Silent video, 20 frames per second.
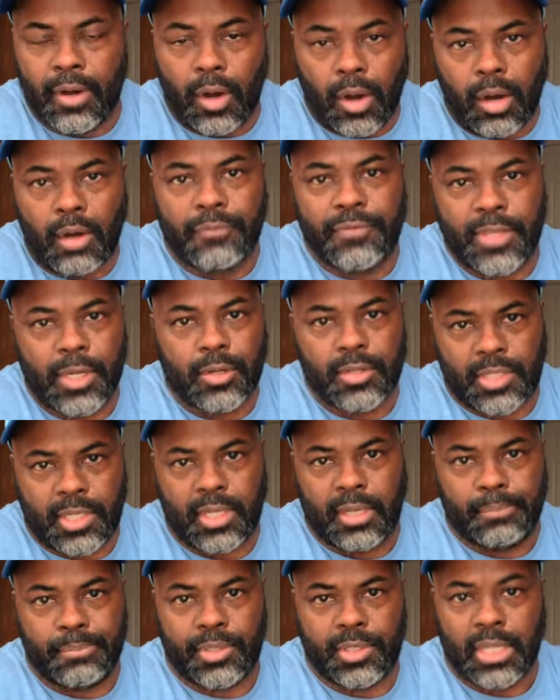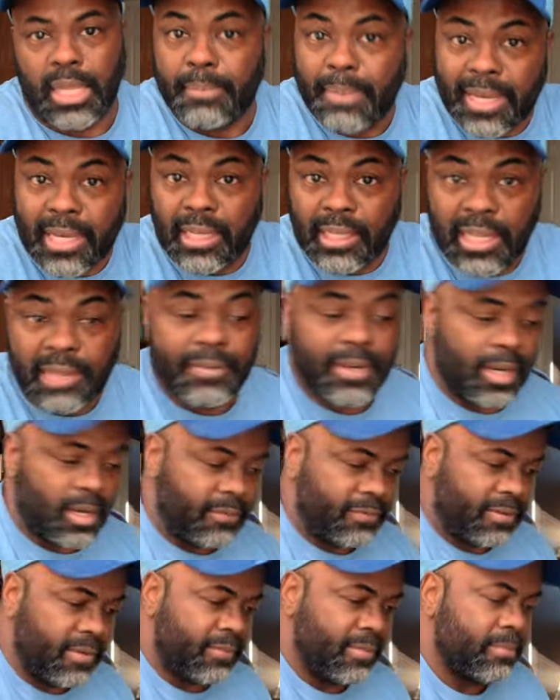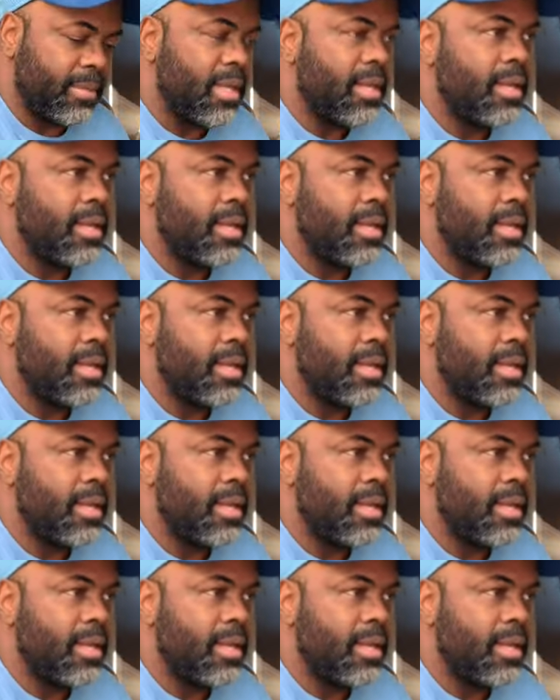off their tips. They make a living off of them.